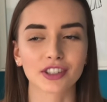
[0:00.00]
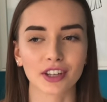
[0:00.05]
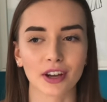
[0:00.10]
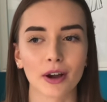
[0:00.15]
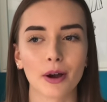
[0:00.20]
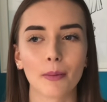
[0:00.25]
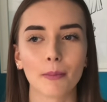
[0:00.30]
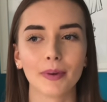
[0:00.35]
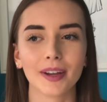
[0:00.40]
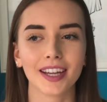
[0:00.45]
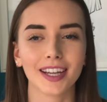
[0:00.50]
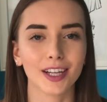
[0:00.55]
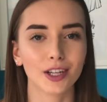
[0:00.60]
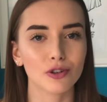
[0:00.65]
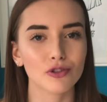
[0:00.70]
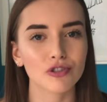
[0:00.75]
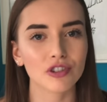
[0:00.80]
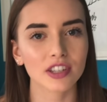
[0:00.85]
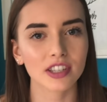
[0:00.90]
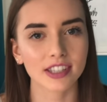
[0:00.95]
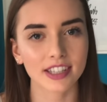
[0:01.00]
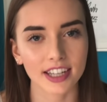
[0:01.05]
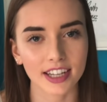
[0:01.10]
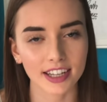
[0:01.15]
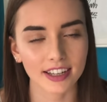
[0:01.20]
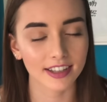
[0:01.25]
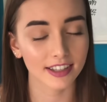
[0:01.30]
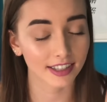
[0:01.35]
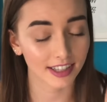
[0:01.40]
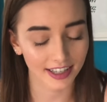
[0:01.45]
some
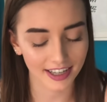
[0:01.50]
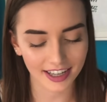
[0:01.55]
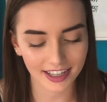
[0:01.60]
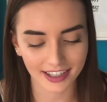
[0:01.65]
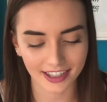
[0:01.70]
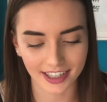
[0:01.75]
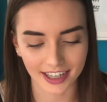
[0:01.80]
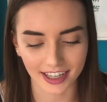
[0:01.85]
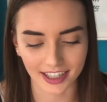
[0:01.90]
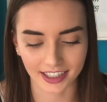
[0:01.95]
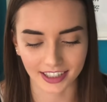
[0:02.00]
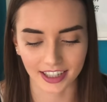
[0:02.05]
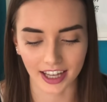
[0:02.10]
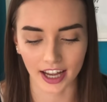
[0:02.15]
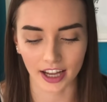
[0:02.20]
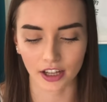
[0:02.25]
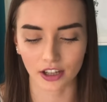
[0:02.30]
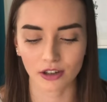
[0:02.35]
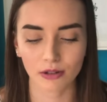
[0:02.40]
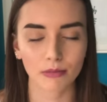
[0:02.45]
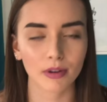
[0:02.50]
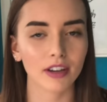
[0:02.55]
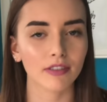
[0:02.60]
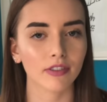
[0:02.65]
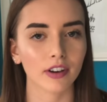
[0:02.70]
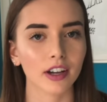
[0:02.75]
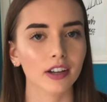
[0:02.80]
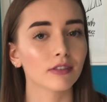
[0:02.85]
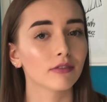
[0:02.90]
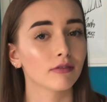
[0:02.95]
interesting statistics that you may
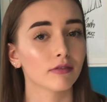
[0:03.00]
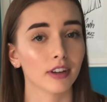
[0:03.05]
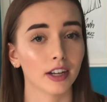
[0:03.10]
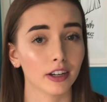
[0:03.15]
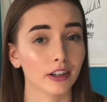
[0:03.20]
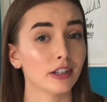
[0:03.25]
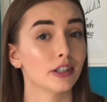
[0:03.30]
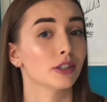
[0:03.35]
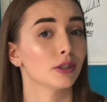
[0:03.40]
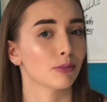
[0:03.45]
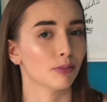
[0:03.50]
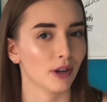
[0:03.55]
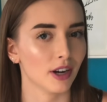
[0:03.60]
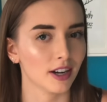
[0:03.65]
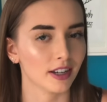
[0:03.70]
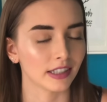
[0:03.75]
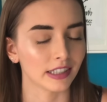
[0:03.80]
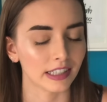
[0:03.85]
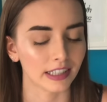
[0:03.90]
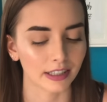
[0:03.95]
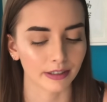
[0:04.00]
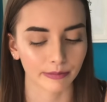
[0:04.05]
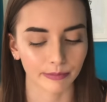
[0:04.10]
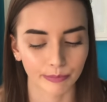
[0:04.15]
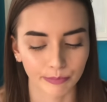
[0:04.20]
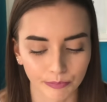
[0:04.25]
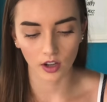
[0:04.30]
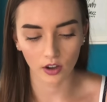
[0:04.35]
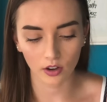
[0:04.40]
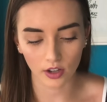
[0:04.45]
find very surprising.
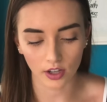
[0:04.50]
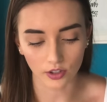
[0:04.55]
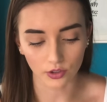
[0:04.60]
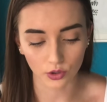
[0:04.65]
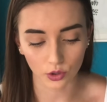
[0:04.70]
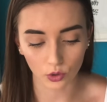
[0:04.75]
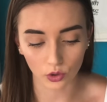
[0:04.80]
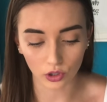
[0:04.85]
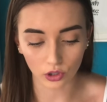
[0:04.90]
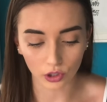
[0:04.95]
Okay, so